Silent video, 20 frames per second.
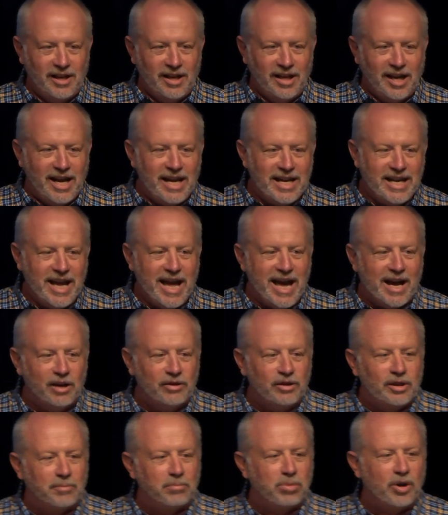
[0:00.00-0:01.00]
Anyhow,
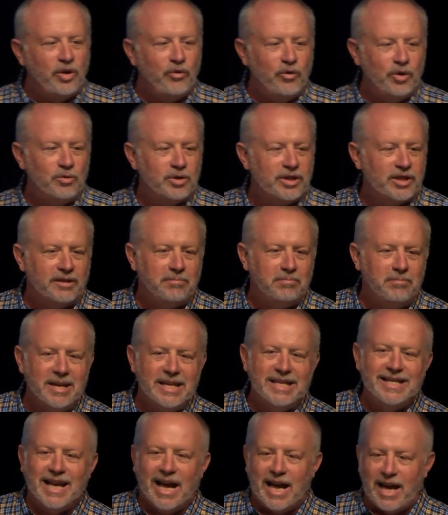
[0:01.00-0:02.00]
the briefing was at
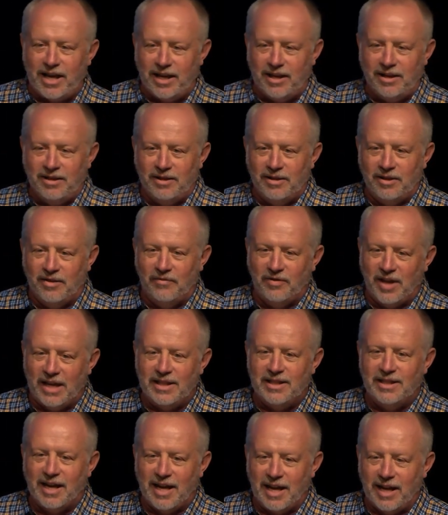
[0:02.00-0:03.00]
midday of that
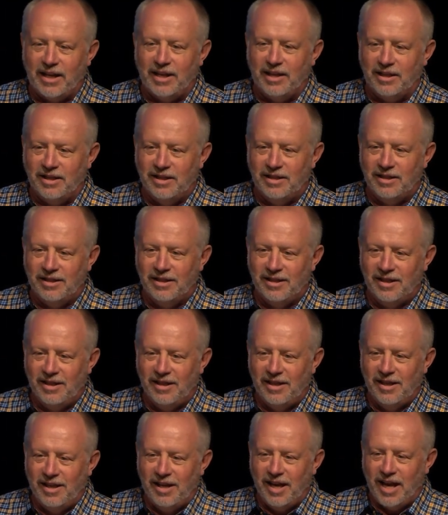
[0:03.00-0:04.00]
day.
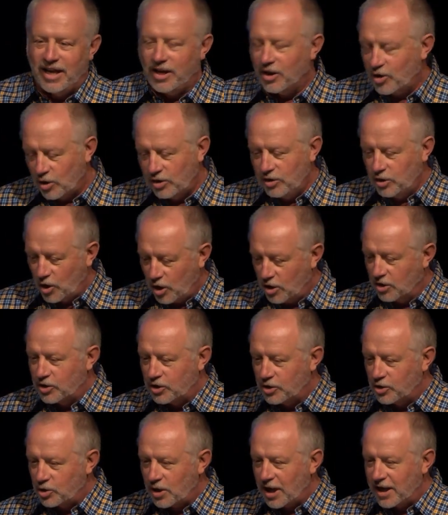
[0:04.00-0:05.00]
And I couldn't
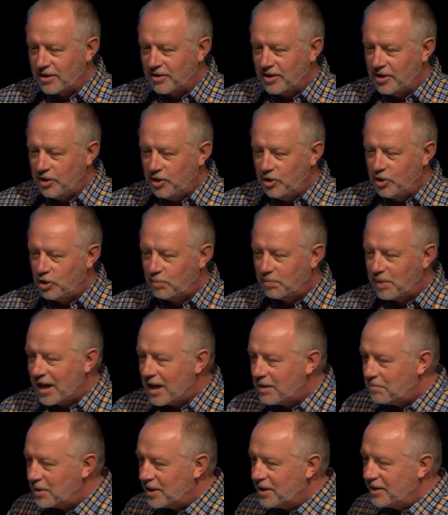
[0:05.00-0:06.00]
concentrate on the
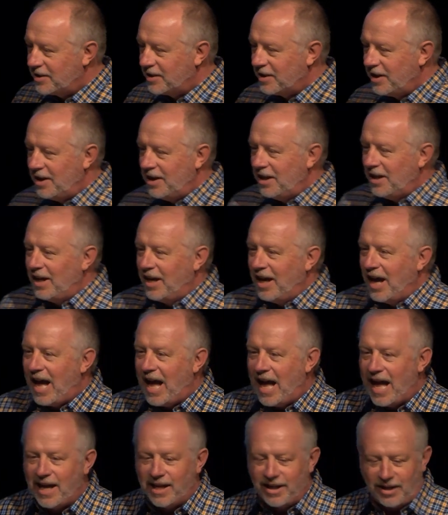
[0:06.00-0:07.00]
newspapers.
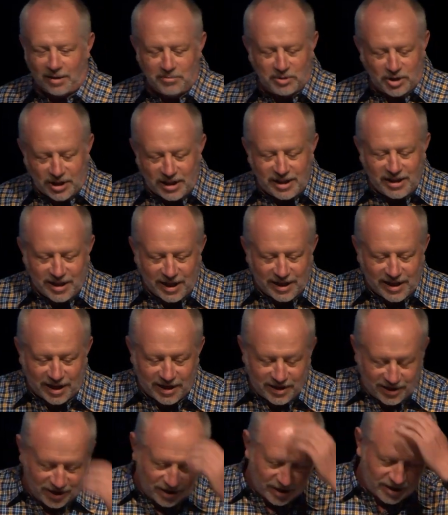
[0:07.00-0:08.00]
And I'm sitting there going,
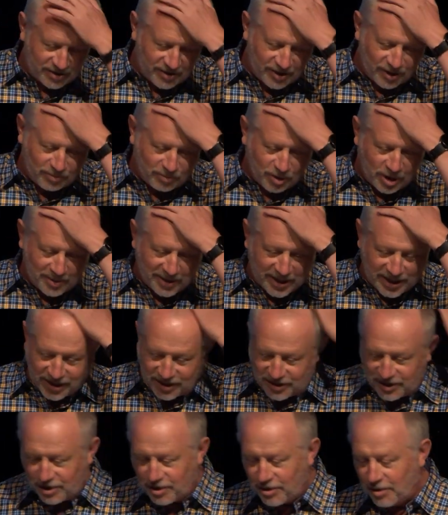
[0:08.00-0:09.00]
oh, God, what am I going
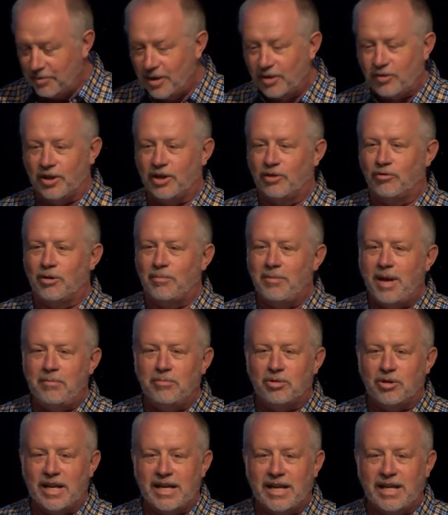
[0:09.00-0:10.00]
to do? I'm not going to
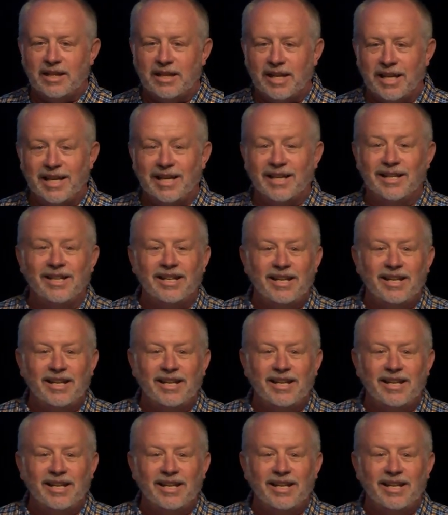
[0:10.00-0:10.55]
remember anything.